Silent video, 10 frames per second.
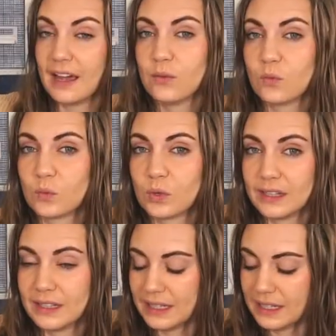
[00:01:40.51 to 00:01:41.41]
I
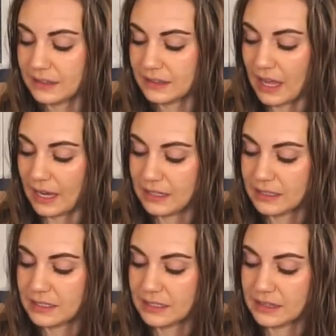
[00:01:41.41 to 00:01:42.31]
really
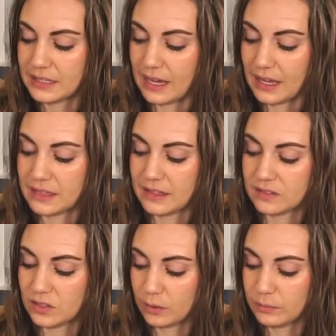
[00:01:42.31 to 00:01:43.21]
liked that the
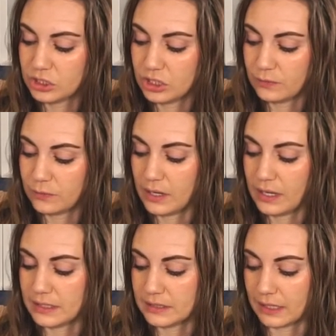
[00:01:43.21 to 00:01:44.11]
sewing machine foot
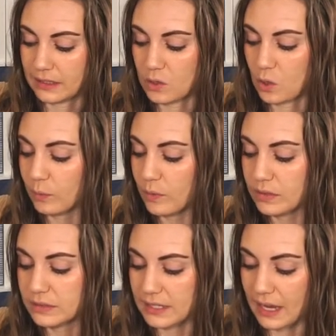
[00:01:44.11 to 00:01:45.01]
is like a normal
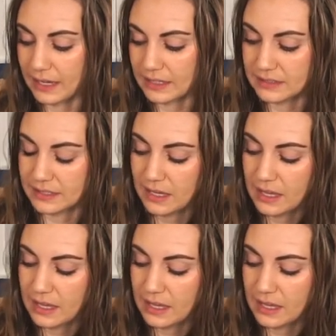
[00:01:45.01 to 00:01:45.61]
size